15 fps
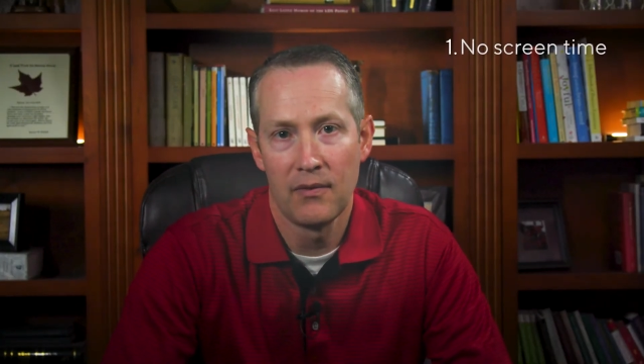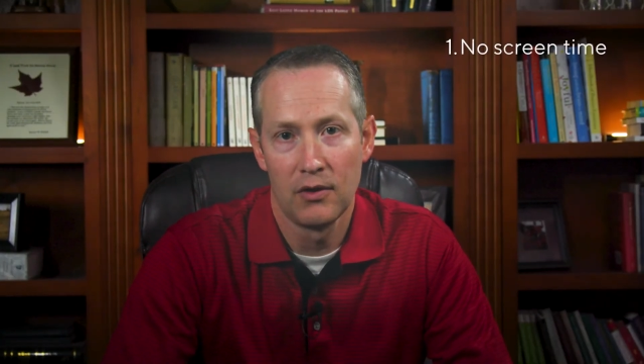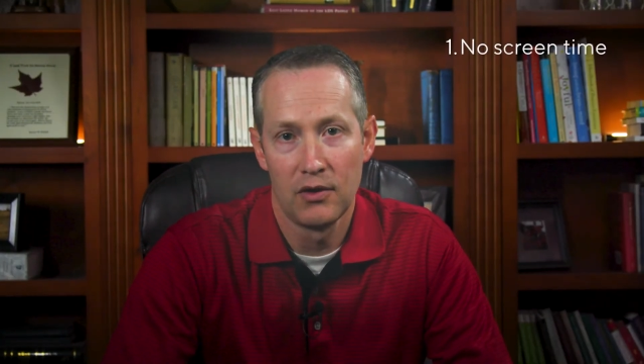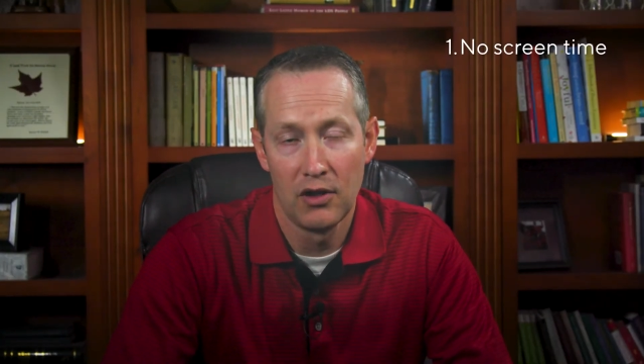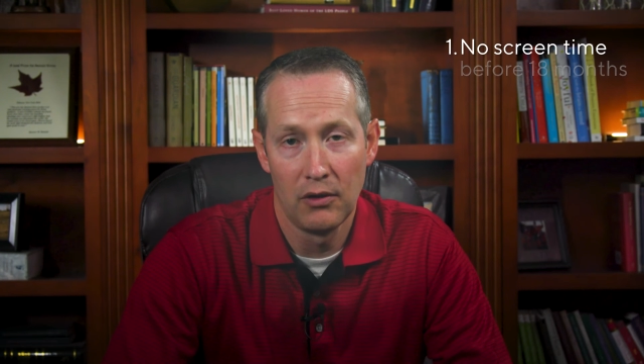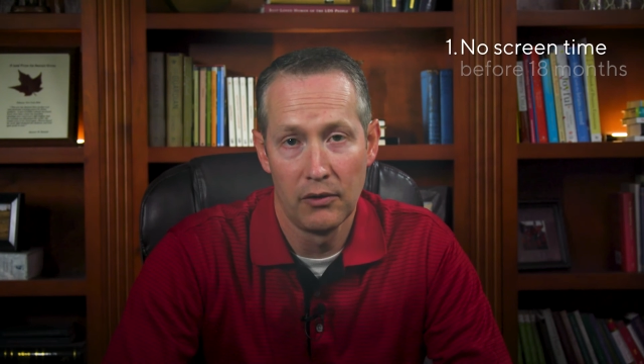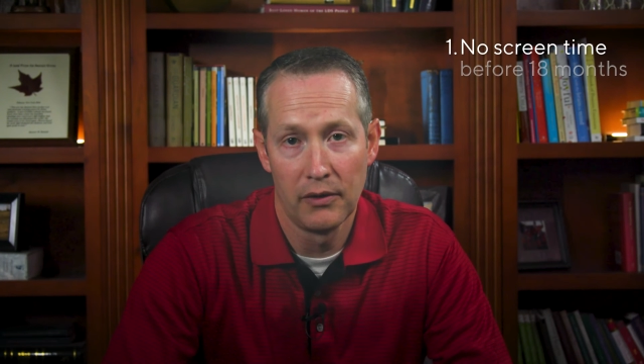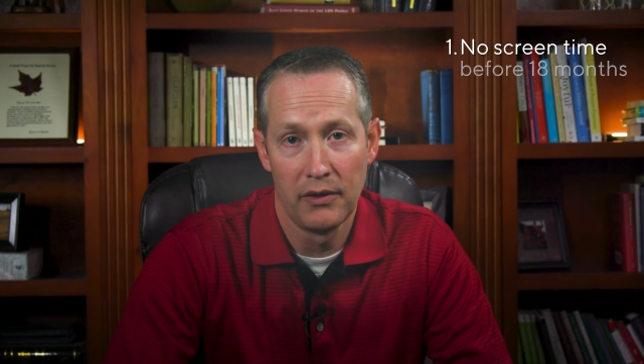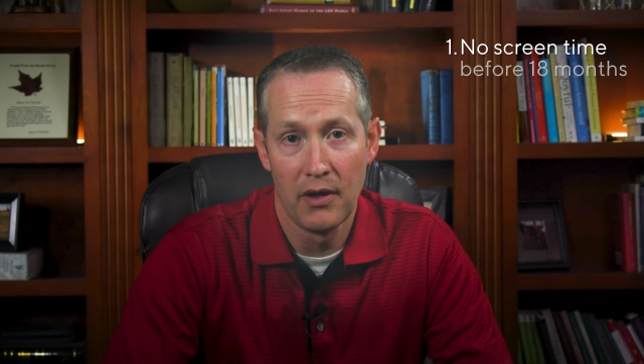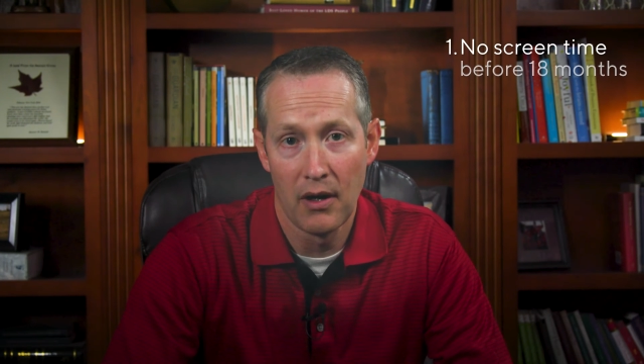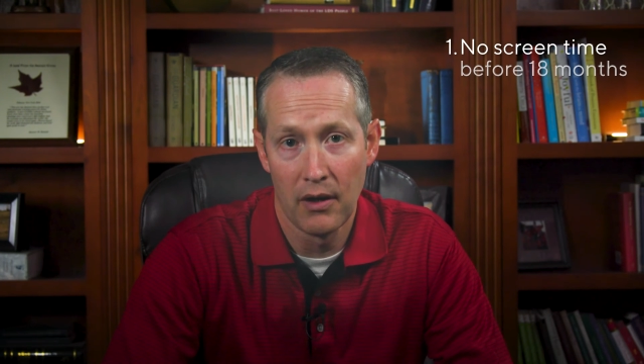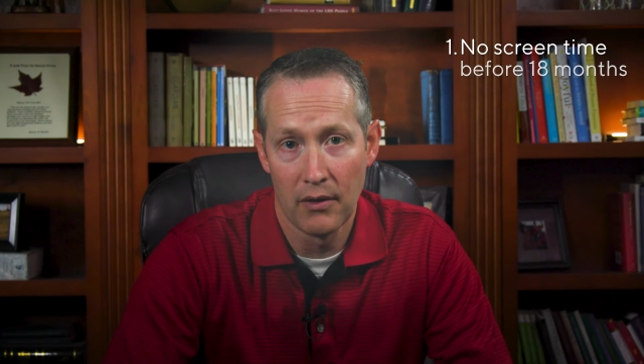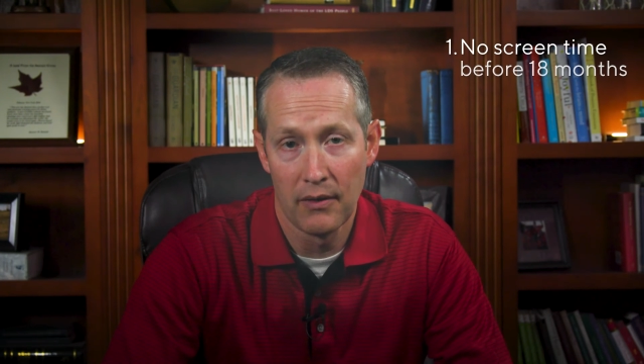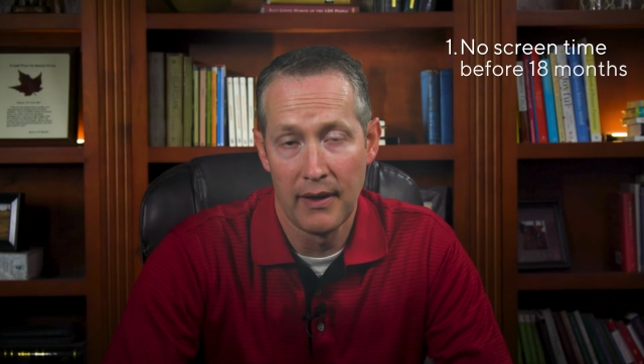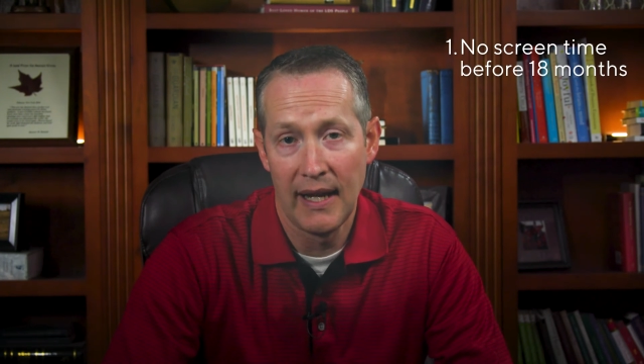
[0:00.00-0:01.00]
for children
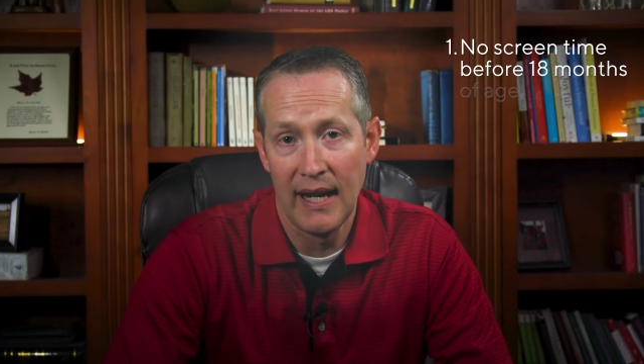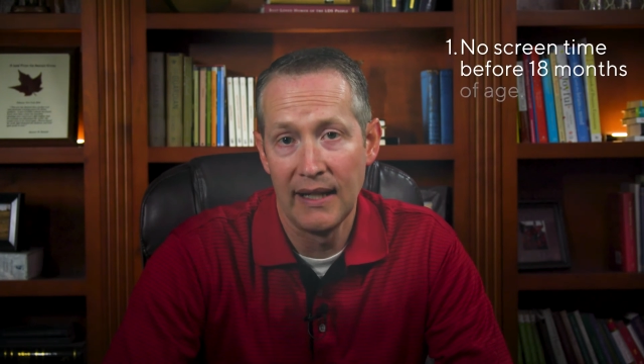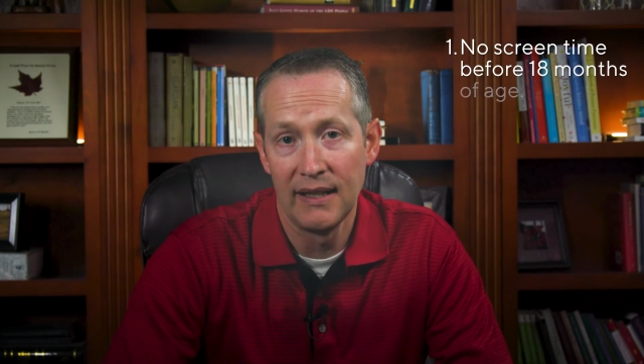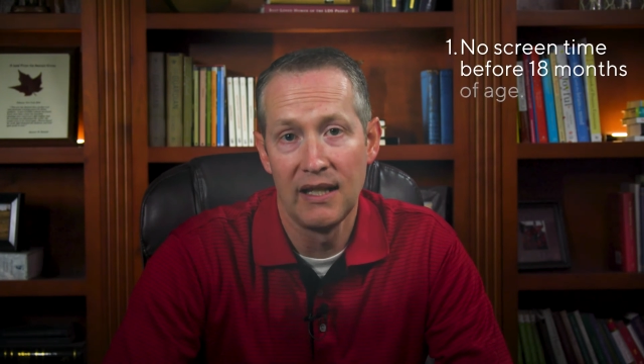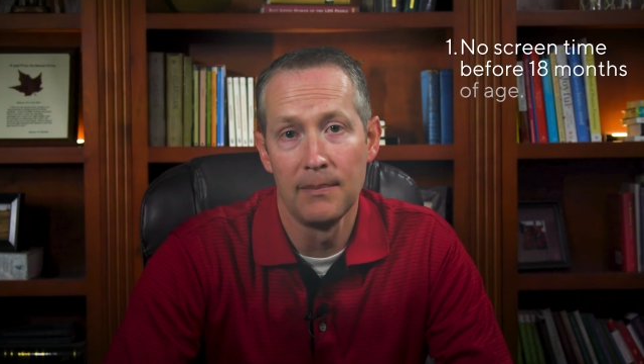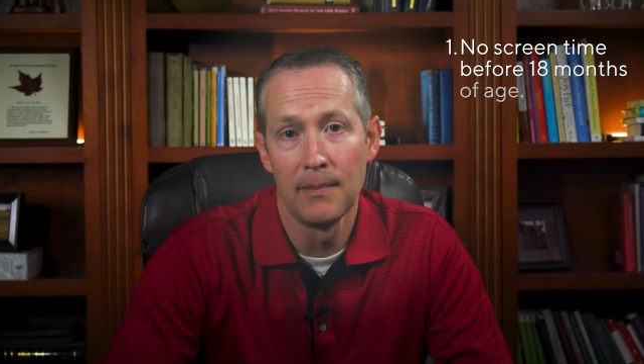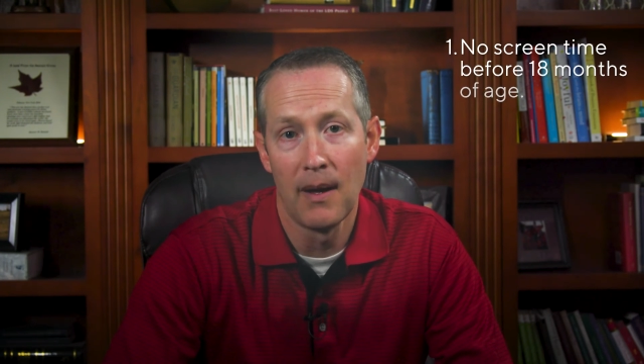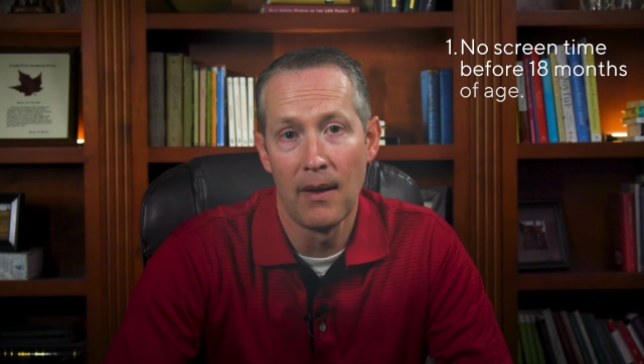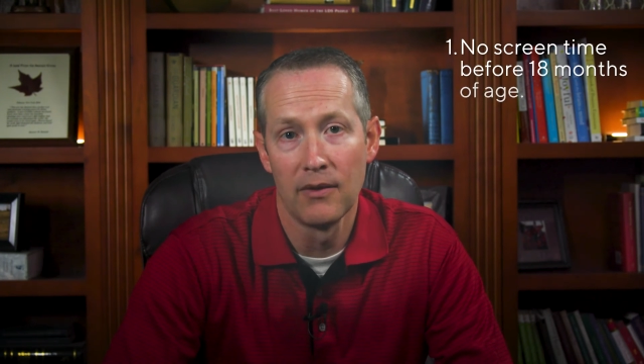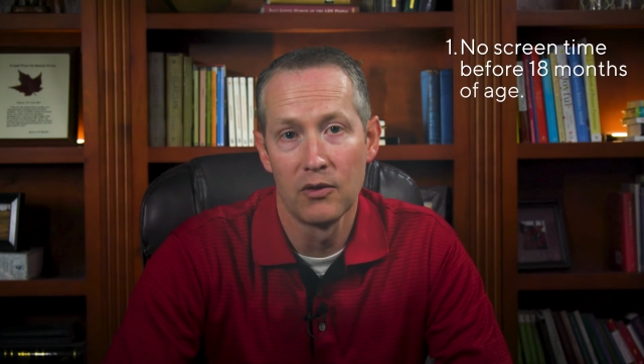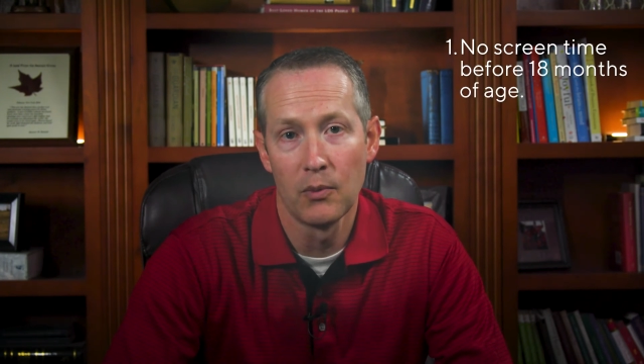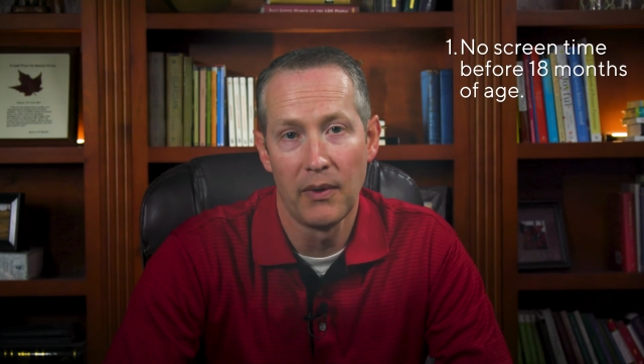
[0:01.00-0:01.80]
younger than 18 months,